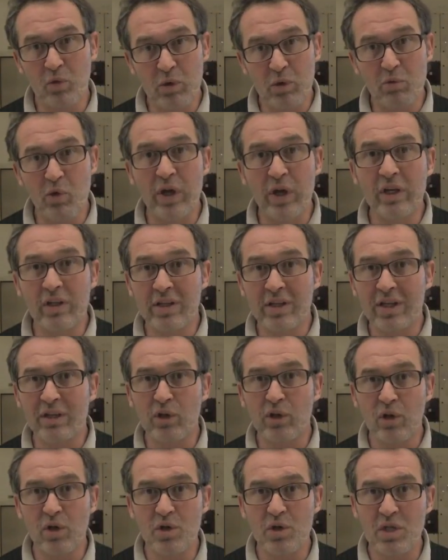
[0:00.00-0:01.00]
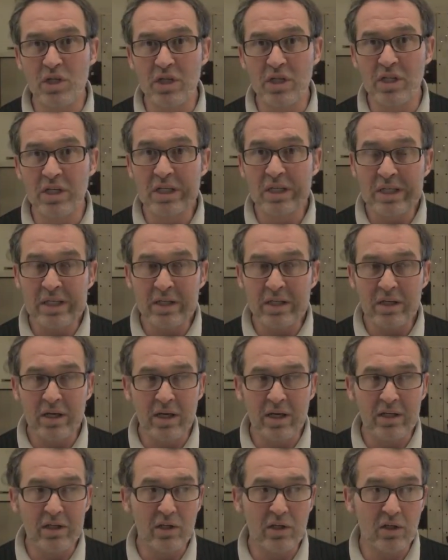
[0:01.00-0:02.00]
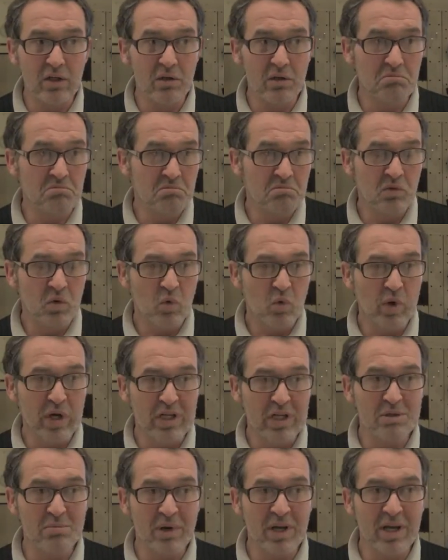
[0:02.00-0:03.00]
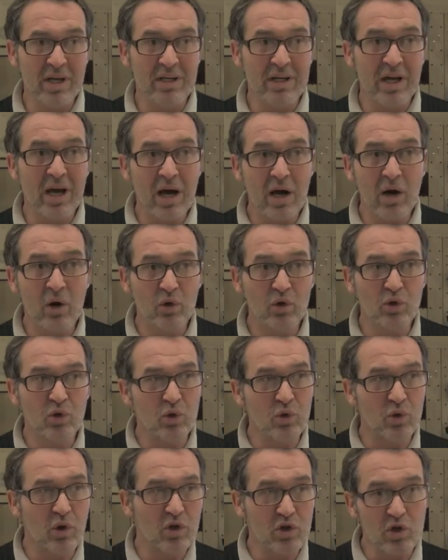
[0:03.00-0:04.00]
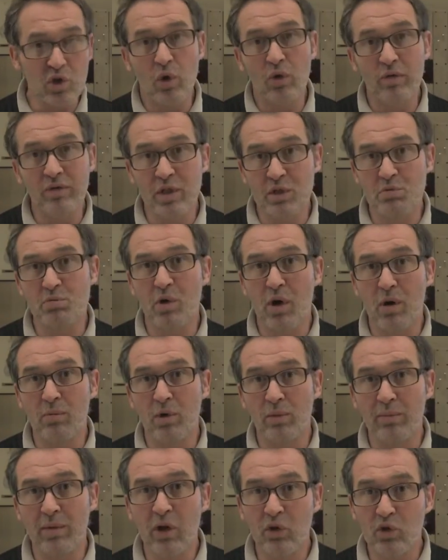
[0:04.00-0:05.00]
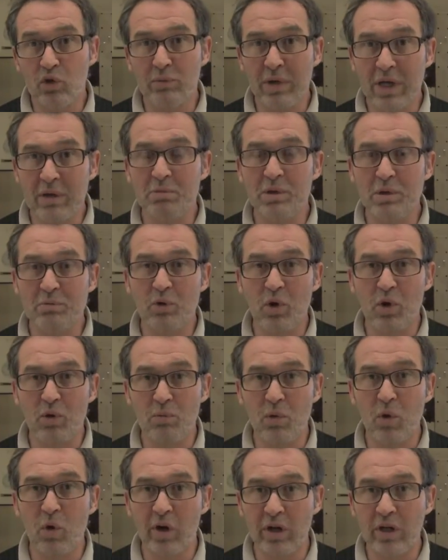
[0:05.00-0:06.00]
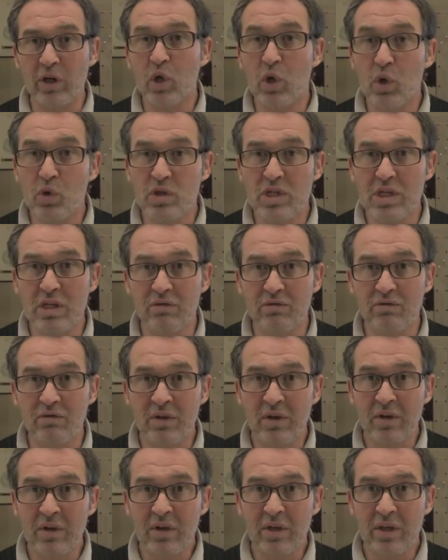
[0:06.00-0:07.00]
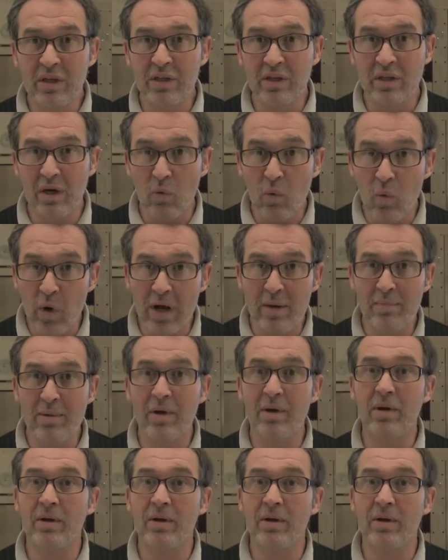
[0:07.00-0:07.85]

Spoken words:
We bring a technology and we explain how to solve this problem, how to make people more inclusive in their web,